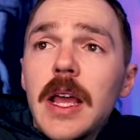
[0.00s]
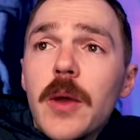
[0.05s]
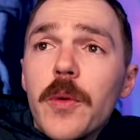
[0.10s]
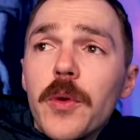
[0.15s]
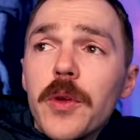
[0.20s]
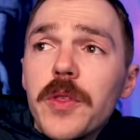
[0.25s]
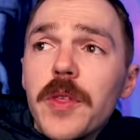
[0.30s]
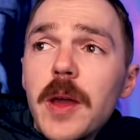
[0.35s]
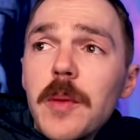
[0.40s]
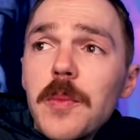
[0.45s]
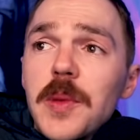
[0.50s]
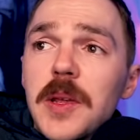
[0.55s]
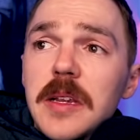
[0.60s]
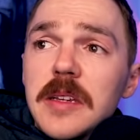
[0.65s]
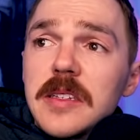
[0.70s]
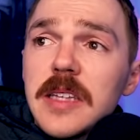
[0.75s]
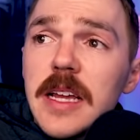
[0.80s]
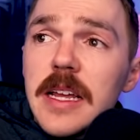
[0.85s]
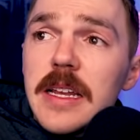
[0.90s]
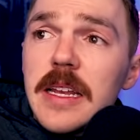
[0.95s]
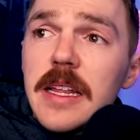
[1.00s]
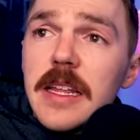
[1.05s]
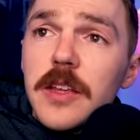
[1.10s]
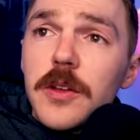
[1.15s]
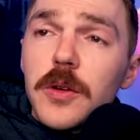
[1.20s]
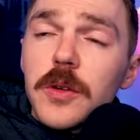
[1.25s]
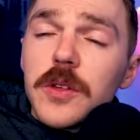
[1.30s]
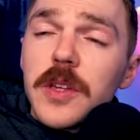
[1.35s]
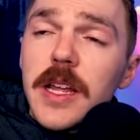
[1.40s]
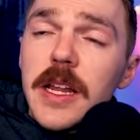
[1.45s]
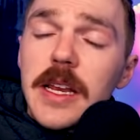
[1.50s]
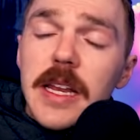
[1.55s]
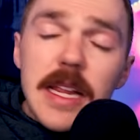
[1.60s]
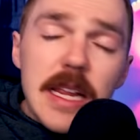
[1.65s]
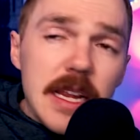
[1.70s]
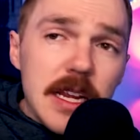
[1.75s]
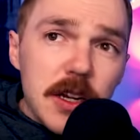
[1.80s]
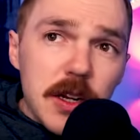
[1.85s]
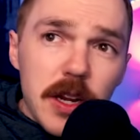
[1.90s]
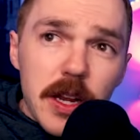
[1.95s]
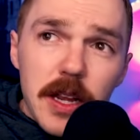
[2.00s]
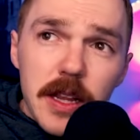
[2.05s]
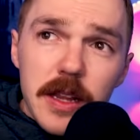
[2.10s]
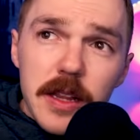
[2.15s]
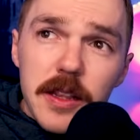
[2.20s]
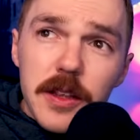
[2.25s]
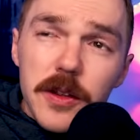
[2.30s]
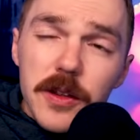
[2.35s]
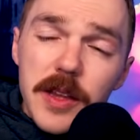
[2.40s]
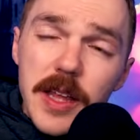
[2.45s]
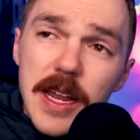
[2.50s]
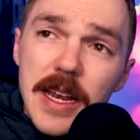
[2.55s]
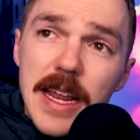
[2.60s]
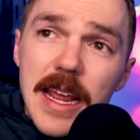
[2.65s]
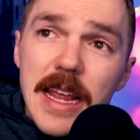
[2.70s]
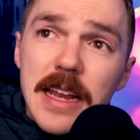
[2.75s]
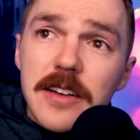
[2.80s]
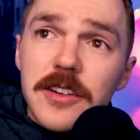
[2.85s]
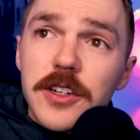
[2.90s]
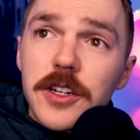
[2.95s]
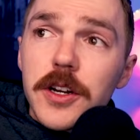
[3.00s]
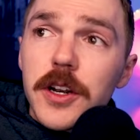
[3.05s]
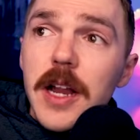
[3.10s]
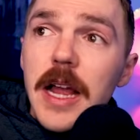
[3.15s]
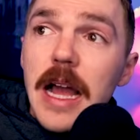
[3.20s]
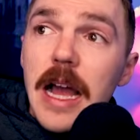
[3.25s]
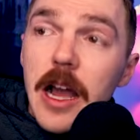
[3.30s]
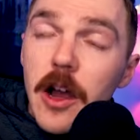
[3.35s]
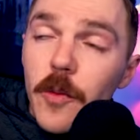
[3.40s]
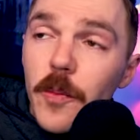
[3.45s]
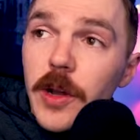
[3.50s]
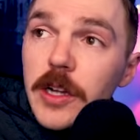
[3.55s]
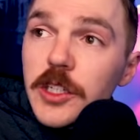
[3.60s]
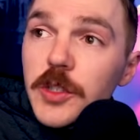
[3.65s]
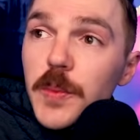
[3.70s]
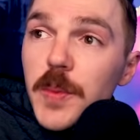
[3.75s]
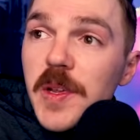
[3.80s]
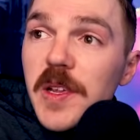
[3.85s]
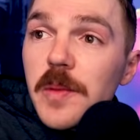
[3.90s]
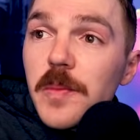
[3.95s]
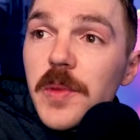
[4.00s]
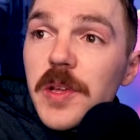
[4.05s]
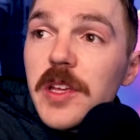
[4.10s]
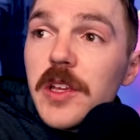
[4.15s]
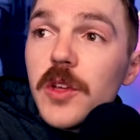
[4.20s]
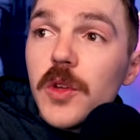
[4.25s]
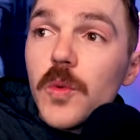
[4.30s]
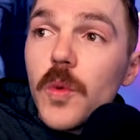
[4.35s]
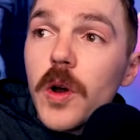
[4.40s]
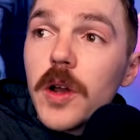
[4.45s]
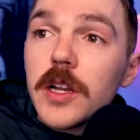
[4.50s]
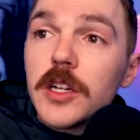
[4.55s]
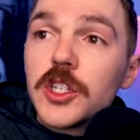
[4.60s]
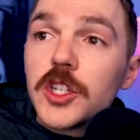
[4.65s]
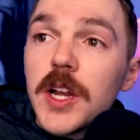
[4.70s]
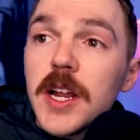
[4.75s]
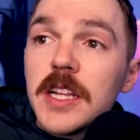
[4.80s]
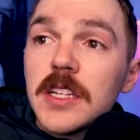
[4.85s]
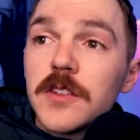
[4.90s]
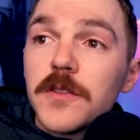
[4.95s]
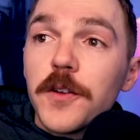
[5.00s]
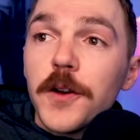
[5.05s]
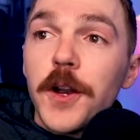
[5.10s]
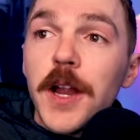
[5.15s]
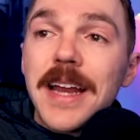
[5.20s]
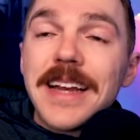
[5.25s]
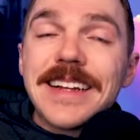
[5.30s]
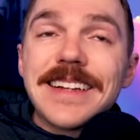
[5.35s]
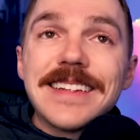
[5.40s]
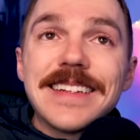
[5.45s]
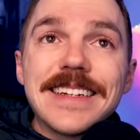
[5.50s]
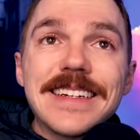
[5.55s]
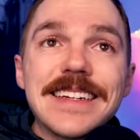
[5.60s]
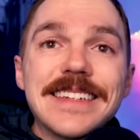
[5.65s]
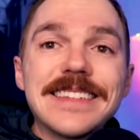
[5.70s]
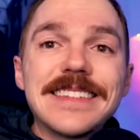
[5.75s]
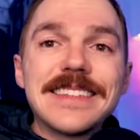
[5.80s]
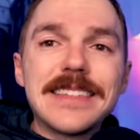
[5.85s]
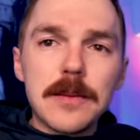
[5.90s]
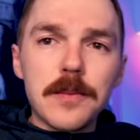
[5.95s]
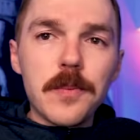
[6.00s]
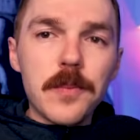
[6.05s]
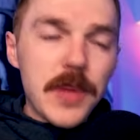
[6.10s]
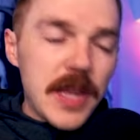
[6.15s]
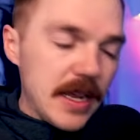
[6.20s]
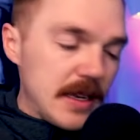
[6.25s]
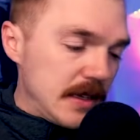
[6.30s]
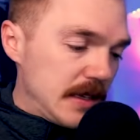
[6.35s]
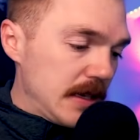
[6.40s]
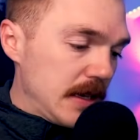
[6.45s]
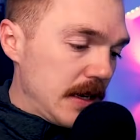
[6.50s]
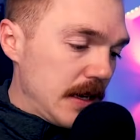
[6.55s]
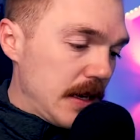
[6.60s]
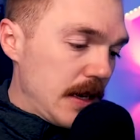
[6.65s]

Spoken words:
With that being said, you'll then enter how much BNB you want to transfer and click submit.